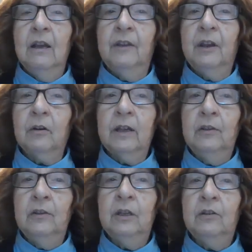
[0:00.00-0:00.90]
there
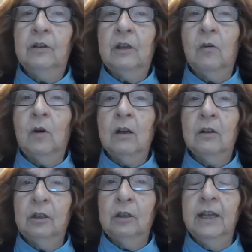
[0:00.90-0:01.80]
isn't you know, a
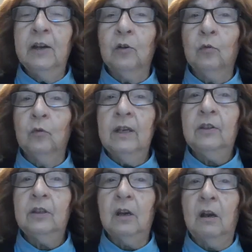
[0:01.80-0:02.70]
clear
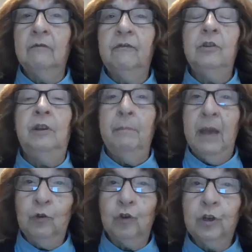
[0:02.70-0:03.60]
risk of
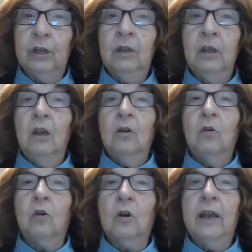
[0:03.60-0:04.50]
dementia
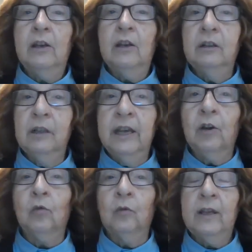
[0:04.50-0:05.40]
or a
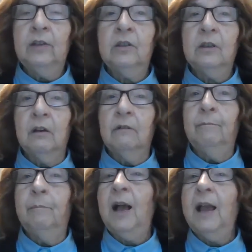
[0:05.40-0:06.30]
clear risk of
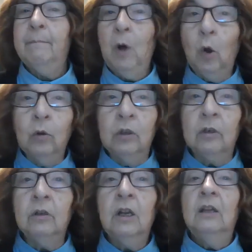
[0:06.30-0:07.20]

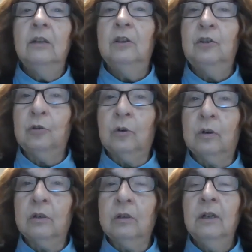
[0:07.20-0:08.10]
bipolar
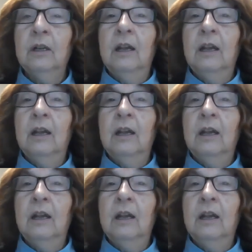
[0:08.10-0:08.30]
disorder,